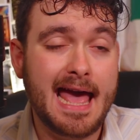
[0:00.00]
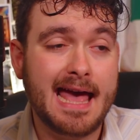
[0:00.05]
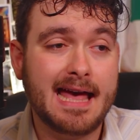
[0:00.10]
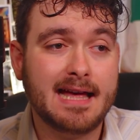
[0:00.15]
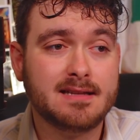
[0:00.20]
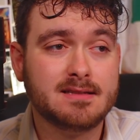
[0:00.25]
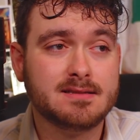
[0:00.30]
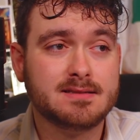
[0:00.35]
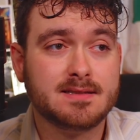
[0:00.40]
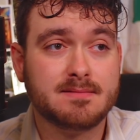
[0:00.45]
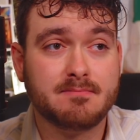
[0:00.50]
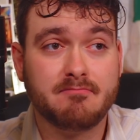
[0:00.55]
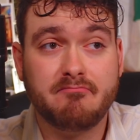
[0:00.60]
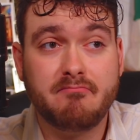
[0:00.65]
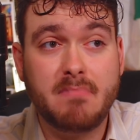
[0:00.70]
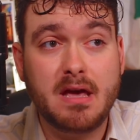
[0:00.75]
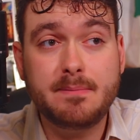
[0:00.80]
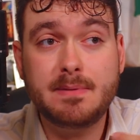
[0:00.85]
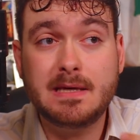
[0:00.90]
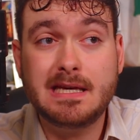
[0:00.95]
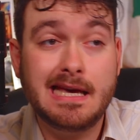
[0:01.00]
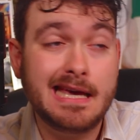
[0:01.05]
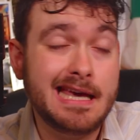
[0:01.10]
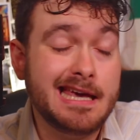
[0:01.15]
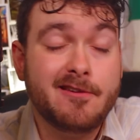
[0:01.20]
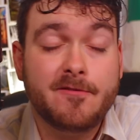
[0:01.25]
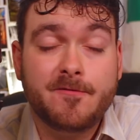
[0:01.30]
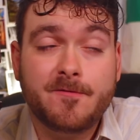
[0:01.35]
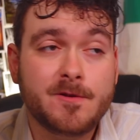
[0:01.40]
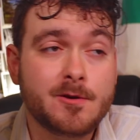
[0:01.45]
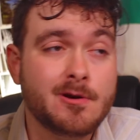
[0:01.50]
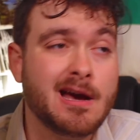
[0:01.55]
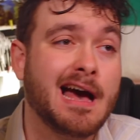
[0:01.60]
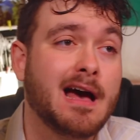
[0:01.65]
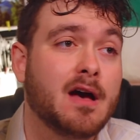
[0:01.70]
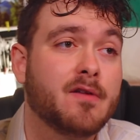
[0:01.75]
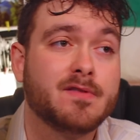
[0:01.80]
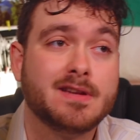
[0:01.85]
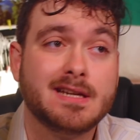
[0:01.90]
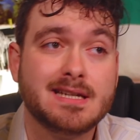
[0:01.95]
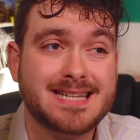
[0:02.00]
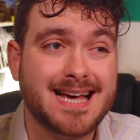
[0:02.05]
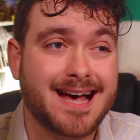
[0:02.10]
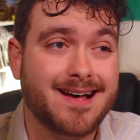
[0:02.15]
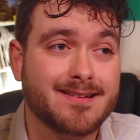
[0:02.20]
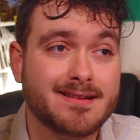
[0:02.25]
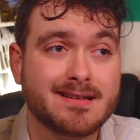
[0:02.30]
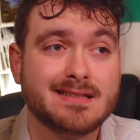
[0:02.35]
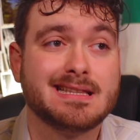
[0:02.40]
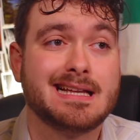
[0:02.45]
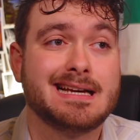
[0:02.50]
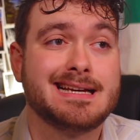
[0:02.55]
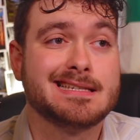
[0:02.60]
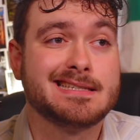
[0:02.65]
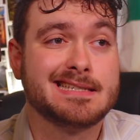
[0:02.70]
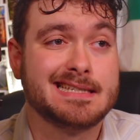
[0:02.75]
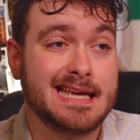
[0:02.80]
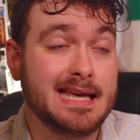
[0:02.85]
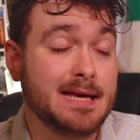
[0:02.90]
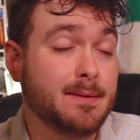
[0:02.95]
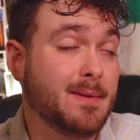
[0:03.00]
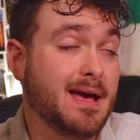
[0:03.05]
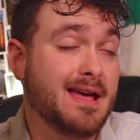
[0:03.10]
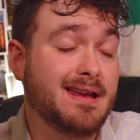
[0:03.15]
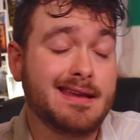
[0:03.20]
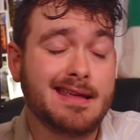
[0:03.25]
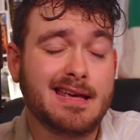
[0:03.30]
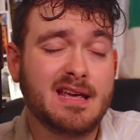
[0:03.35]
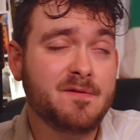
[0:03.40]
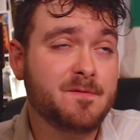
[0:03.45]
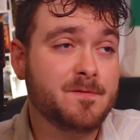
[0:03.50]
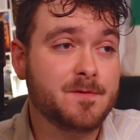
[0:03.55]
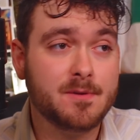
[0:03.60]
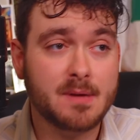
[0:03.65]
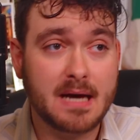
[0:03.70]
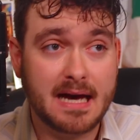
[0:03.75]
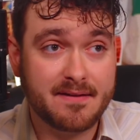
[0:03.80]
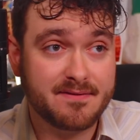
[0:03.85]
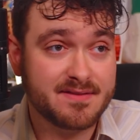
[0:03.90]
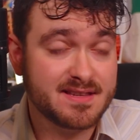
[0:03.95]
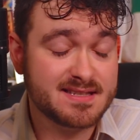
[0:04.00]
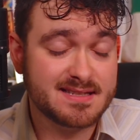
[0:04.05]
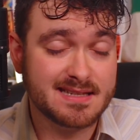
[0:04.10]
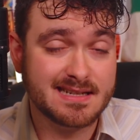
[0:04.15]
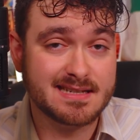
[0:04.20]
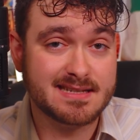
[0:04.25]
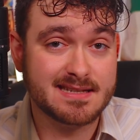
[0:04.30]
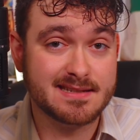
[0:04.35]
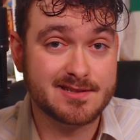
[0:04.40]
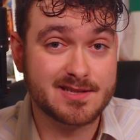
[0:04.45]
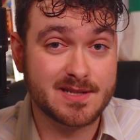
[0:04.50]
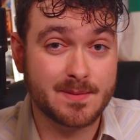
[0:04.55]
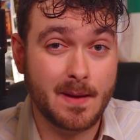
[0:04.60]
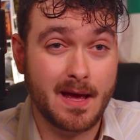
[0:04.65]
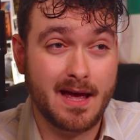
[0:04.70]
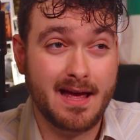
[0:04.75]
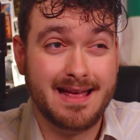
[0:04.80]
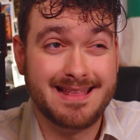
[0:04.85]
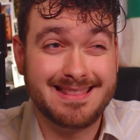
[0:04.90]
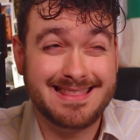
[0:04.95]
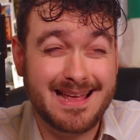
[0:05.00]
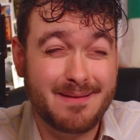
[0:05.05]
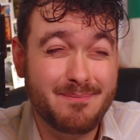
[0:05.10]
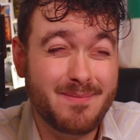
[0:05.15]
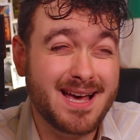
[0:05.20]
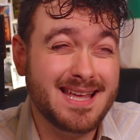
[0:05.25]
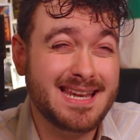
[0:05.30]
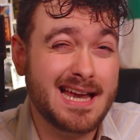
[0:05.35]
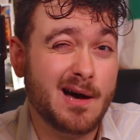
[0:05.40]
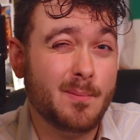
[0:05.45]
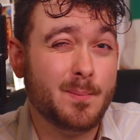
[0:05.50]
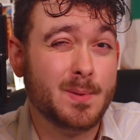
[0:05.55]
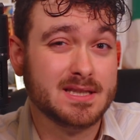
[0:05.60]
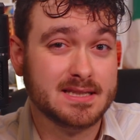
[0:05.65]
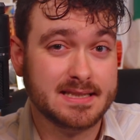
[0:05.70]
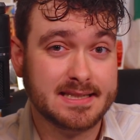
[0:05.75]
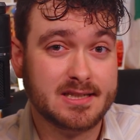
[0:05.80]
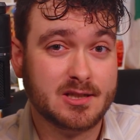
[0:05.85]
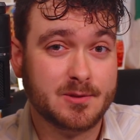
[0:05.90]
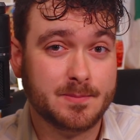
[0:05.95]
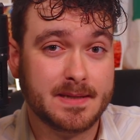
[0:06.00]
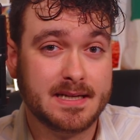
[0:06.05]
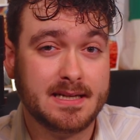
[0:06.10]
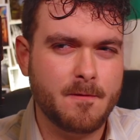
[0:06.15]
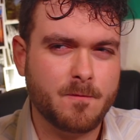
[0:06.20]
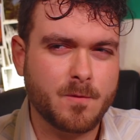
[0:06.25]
And maybe if you have an Italian last name and if you have the citizenship, that might help a little bit.